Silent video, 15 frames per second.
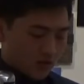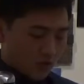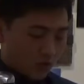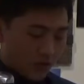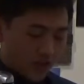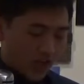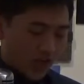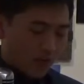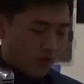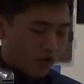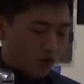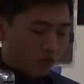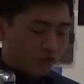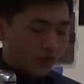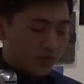"We came
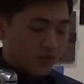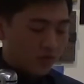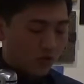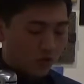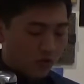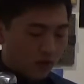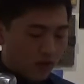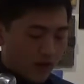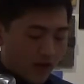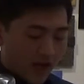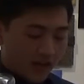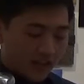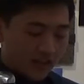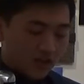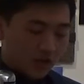home from school
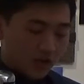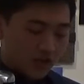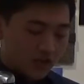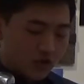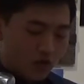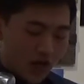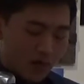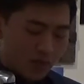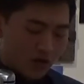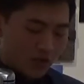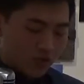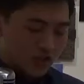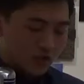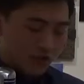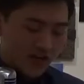and they told us Grandma
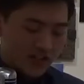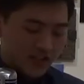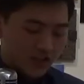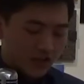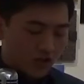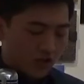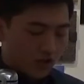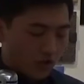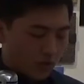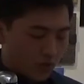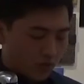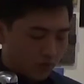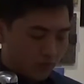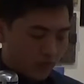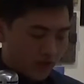was resting in her
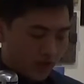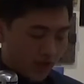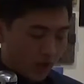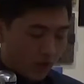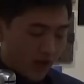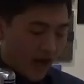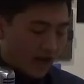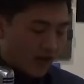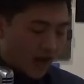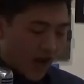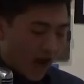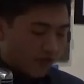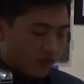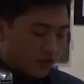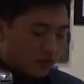room, and we had our
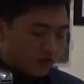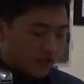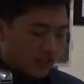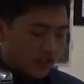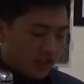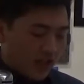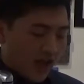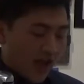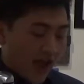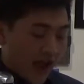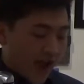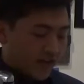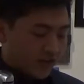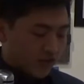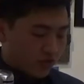afternoon tea
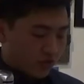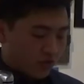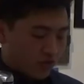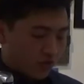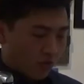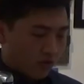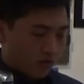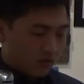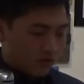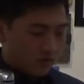as usual."